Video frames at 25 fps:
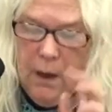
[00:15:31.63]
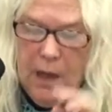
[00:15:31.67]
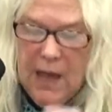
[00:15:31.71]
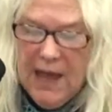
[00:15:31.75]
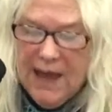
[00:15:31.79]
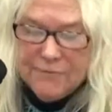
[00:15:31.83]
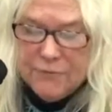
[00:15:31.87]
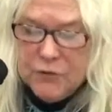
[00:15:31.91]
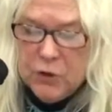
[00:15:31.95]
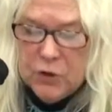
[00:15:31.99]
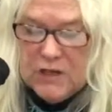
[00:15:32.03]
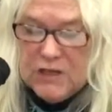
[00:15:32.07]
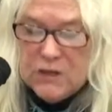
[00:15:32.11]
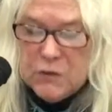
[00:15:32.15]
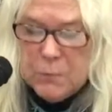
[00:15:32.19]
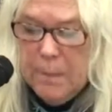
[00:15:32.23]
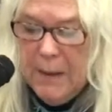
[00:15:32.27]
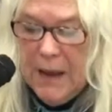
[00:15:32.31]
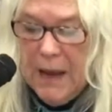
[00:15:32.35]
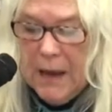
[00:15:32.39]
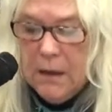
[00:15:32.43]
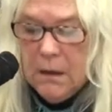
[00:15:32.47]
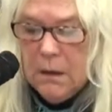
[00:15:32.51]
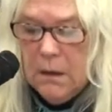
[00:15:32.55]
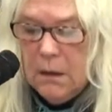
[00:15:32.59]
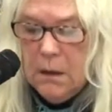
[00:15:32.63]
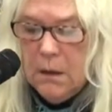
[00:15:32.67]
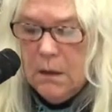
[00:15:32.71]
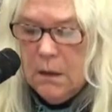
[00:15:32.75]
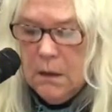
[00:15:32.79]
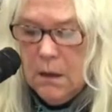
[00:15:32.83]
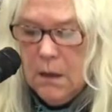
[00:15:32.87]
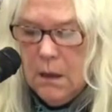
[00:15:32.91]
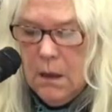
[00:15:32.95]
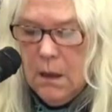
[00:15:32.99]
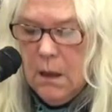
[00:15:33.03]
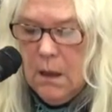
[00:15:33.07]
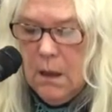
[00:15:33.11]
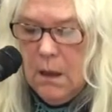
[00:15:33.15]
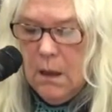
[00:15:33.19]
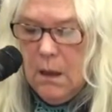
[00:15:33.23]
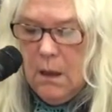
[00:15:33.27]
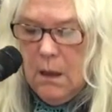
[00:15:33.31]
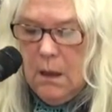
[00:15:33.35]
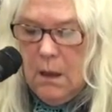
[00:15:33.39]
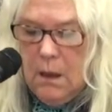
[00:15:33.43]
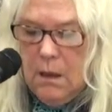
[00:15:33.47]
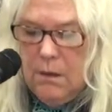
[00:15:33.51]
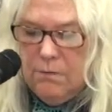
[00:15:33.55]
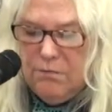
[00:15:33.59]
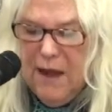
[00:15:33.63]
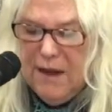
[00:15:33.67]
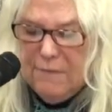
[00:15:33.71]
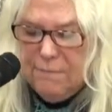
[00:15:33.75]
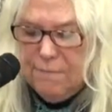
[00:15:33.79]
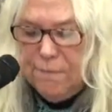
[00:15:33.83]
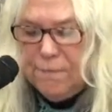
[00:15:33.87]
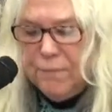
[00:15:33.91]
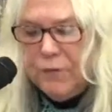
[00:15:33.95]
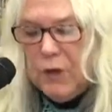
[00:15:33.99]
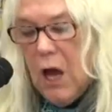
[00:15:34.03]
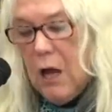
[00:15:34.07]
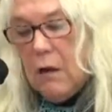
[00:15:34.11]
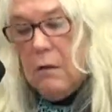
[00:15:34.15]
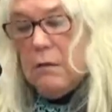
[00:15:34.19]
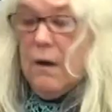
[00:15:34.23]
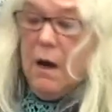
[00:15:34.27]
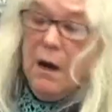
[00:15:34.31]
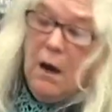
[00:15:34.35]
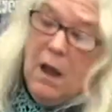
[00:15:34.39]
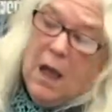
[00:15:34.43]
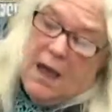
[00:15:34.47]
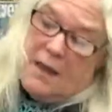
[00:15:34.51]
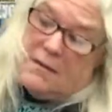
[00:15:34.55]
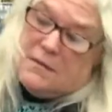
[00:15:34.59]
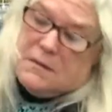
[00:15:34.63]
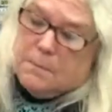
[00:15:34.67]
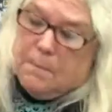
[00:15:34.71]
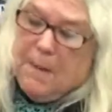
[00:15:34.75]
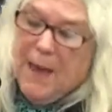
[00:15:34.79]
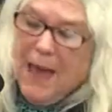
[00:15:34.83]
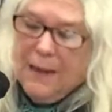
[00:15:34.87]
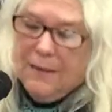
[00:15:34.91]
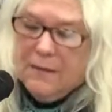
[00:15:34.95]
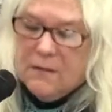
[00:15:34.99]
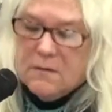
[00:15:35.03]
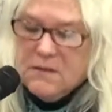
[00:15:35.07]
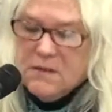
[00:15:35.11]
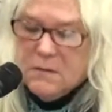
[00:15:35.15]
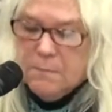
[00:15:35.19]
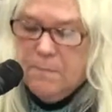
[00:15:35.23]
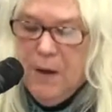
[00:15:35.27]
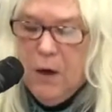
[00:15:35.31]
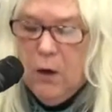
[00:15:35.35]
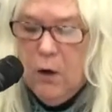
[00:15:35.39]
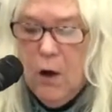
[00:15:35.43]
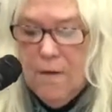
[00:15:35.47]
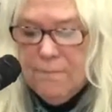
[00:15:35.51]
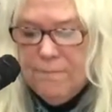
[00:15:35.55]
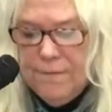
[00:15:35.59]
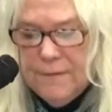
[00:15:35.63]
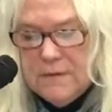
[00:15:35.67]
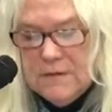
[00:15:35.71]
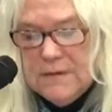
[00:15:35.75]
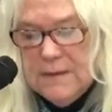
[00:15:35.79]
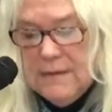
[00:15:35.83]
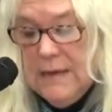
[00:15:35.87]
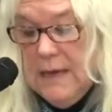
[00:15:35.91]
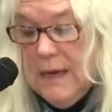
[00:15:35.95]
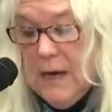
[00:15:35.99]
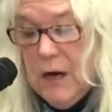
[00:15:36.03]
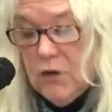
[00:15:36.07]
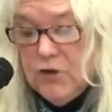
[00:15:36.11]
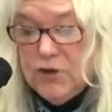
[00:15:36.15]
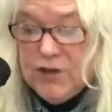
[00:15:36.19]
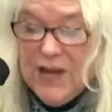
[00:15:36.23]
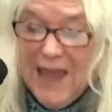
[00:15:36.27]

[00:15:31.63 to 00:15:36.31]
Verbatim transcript: After each bite, they flung their heads back and spun off into the air,